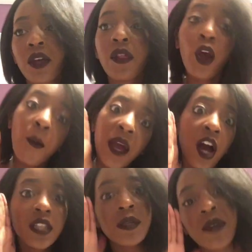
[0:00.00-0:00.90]
They're like, oh my
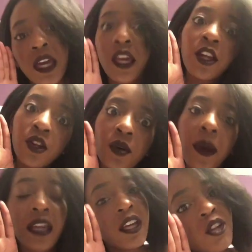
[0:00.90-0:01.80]
god, Tamicka, can you do
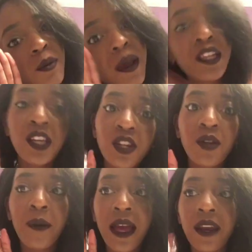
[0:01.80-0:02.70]
mine? Can you do mine? Can you
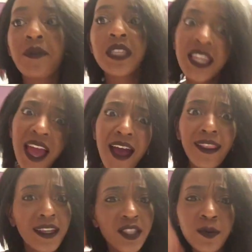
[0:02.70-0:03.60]
do mine? I was like, yeah,
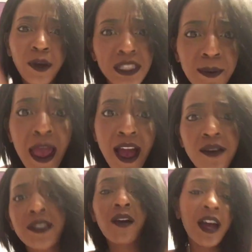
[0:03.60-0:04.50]
like just bring it to my
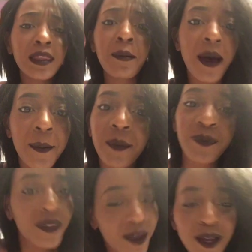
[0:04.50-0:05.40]
house. I'll cut them up.
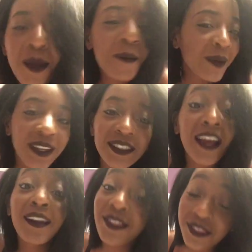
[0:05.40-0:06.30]
I
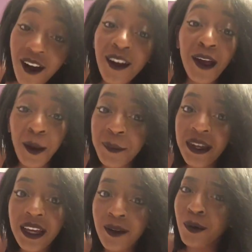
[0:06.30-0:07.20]
had a thong
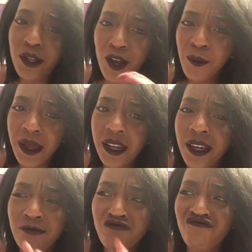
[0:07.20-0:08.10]
company with no
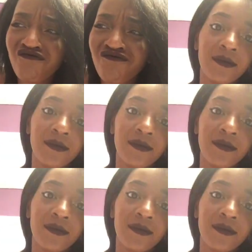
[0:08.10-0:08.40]
money. Hmm.